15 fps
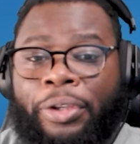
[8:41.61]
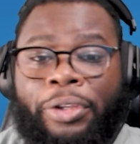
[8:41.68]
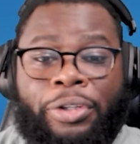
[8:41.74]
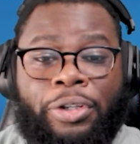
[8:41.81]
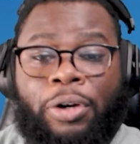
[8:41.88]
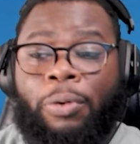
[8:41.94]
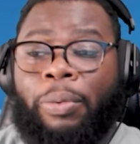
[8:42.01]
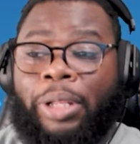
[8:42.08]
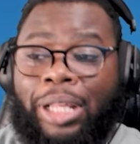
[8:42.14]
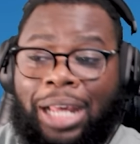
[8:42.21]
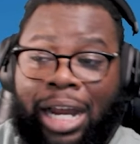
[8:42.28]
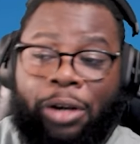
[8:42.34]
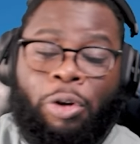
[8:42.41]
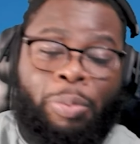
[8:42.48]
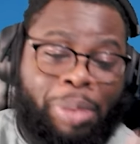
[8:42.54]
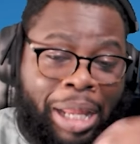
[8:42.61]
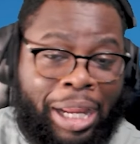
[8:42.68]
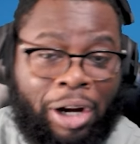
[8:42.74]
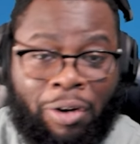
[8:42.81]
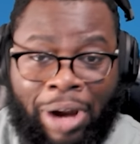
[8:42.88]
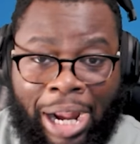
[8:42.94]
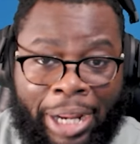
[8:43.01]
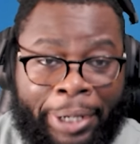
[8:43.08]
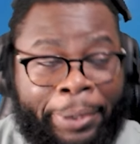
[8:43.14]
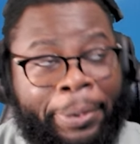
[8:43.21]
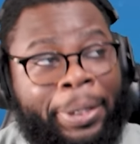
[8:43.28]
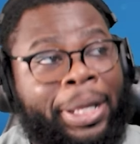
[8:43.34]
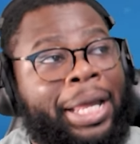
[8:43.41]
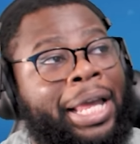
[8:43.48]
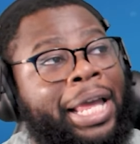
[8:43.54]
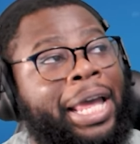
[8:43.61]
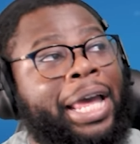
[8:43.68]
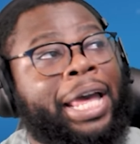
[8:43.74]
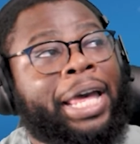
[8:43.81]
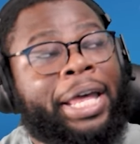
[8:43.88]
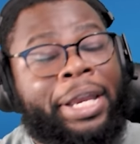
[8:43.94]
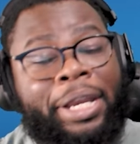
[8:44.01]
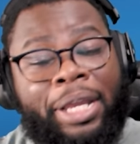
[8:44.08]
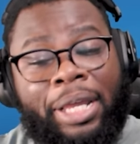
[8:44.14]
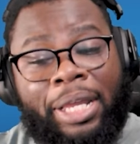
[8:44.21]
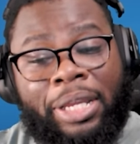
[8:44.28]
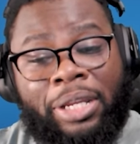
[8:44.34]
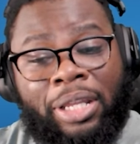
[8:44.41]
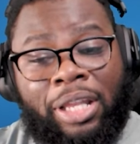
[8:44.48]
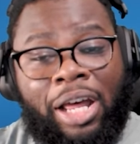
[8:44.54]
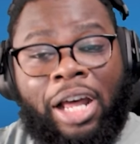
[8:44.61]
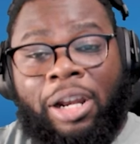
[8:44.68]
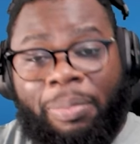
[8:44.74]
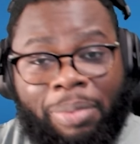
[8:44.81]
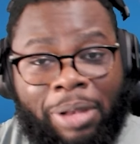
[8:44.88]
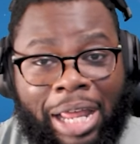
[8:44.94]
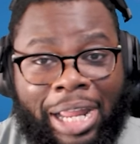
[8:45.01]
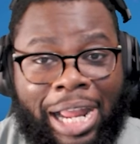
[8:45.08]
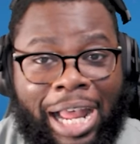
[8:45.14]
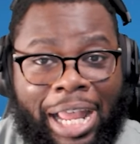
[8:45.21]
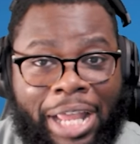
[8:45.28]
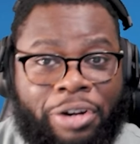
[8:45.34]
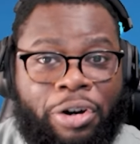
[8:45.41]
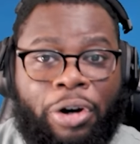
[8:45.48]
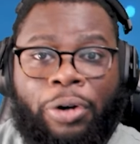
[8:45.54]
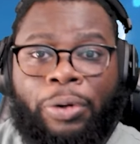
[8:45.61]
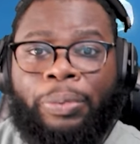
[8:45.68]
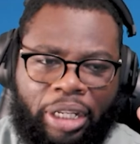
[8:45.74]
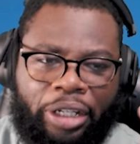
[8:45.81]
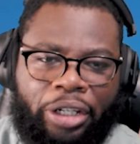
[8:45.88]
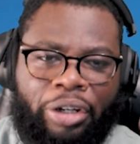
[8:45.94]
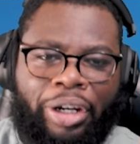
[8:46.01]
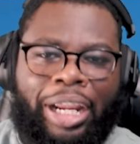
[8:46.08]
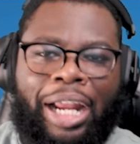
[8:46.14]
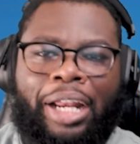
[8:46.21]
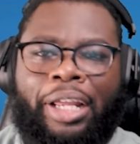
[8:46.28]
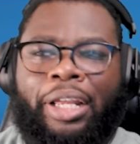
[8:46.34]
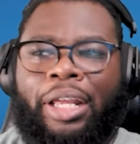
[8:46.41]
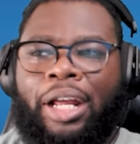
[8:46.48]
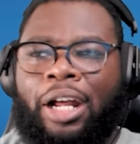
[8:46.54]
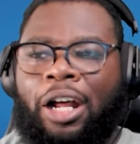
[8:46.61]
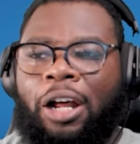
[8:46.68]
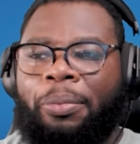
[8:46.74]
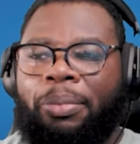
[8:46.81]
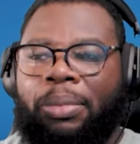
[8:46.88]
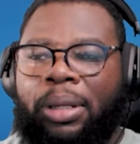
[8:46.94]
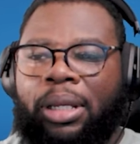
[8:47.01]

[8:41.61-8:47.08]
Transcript: So with Ganyu applying cryo and Yelan applying hydro, you're getting um,